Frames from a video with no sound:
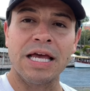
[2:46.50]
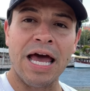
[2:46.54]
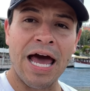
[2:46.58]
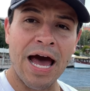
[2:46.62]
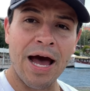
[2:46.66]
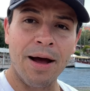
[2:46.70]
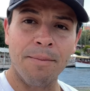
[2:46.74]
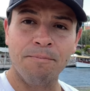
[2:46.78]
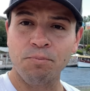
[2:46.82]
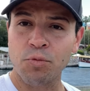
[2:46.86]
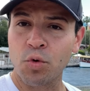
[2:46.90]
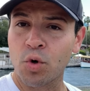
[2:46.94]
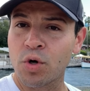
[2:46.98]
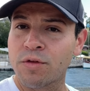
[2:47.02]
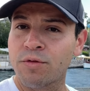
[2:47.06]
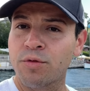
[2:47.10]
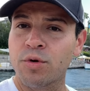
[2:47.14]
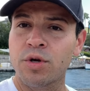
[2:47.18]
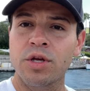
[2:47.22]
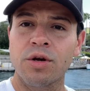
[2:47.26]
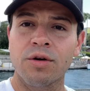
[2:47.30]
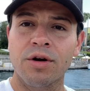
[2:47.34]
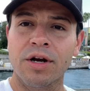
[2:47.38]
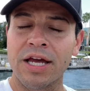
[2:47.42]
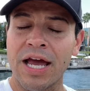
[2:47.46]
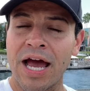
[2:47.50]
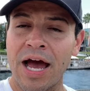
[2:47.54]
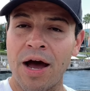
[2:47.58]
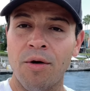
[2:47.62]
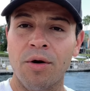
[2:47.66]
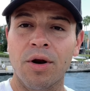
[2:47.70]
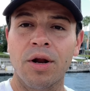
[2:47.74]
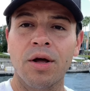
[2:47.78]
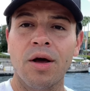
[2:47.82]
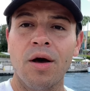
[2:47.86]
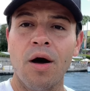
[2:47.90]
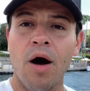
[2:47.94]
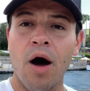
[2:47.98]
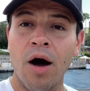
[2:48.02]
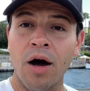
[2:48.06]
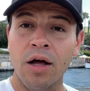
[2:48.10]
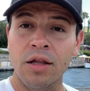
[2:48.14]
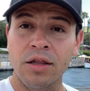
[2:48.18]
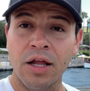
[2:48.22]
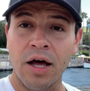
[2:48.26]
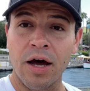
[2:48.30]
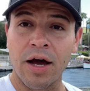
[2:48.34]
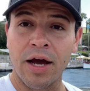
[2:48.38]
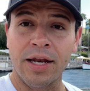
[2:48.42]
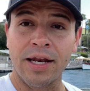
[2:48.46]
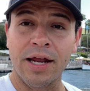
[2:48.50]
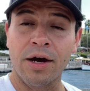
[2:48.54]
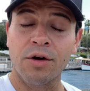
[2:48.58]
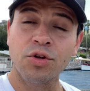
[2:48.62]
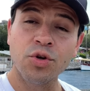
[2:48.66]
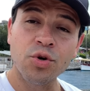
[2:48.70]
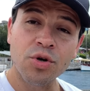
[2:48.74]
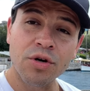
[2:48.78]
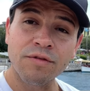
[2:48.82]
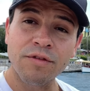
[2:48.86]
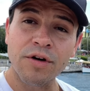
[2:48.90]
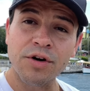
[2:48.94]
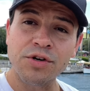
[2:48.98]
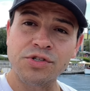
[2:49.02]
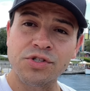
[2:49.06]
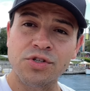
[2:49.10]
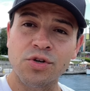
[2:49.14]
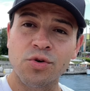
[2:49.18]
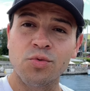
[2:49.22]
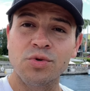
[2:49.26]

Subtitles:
app or through your account online. Now, Universal